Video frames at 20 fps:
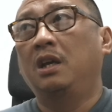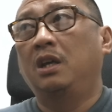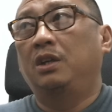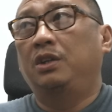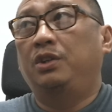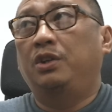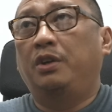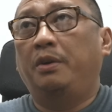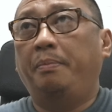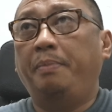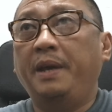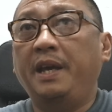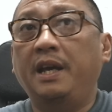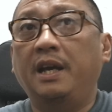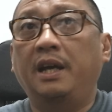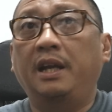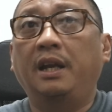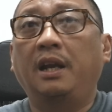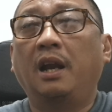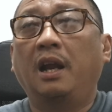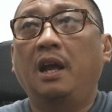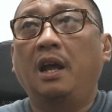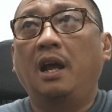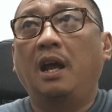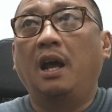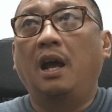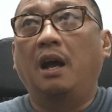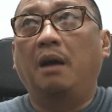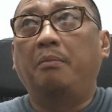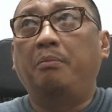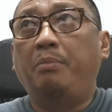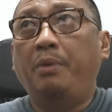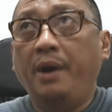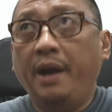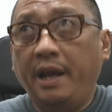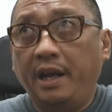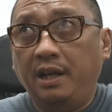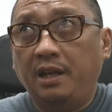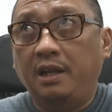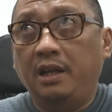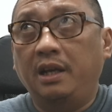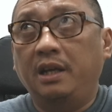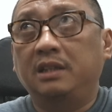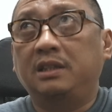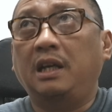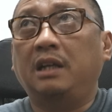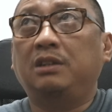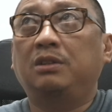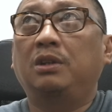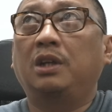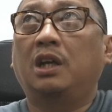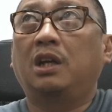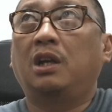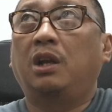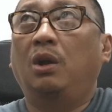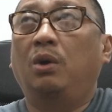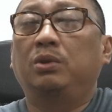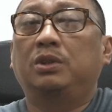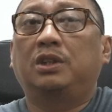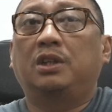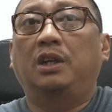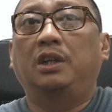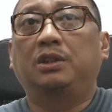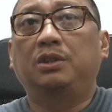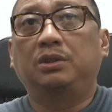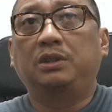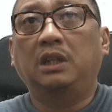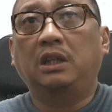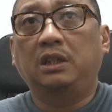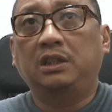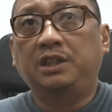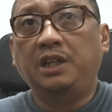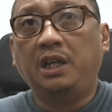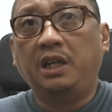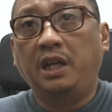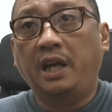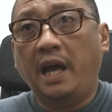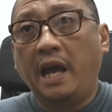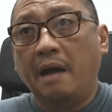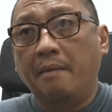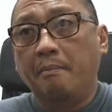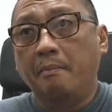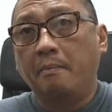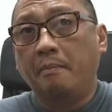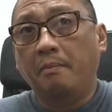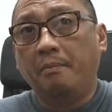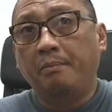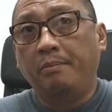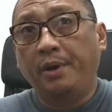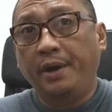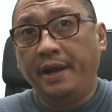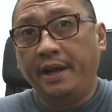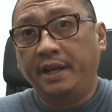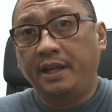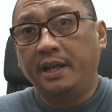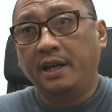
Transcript: European braid is actually closer to JDM braid